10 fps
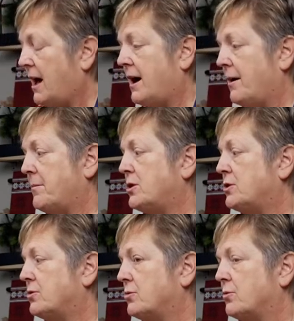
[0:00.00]
um,
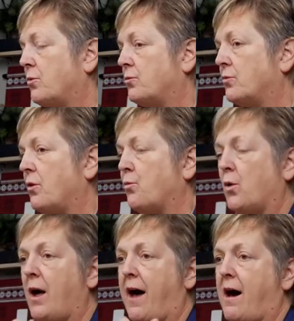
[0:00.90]
you
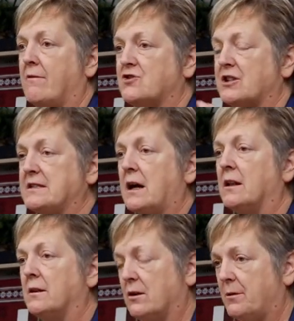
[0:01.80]
will have just a
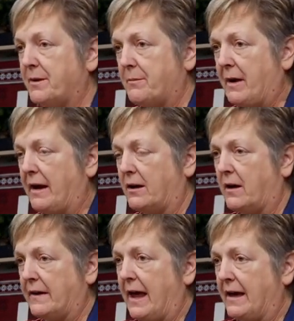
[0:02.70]
little bit of paint
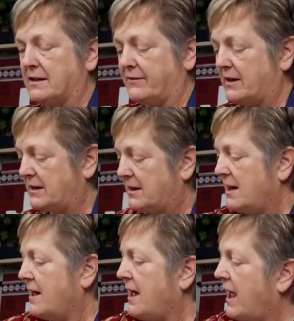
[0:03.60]
on the end of it,
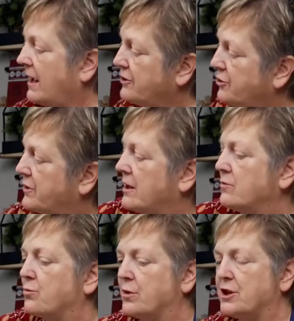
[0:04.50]
and you
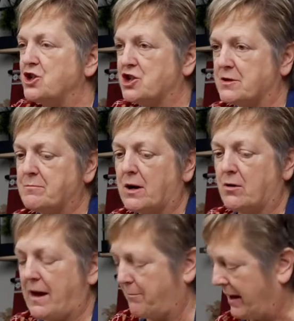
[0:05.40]
can really
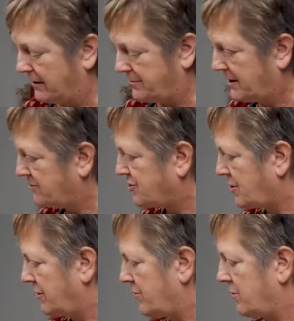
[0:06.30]
smear that paint. Let me
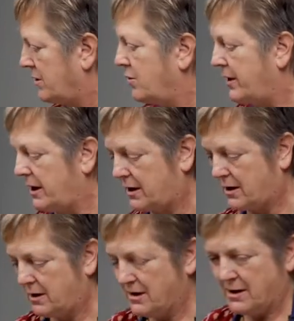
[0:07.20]
show you real quick
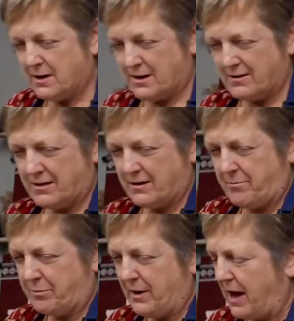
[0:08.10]
don't know
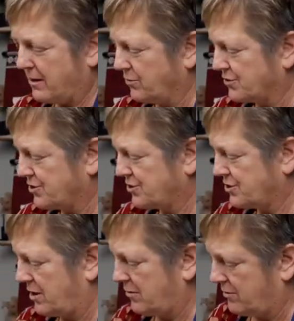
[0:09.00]
that black will
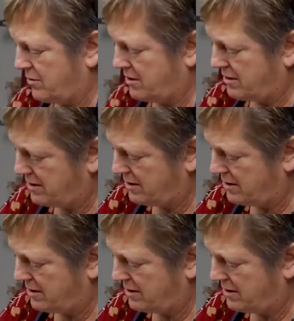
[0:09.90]
show.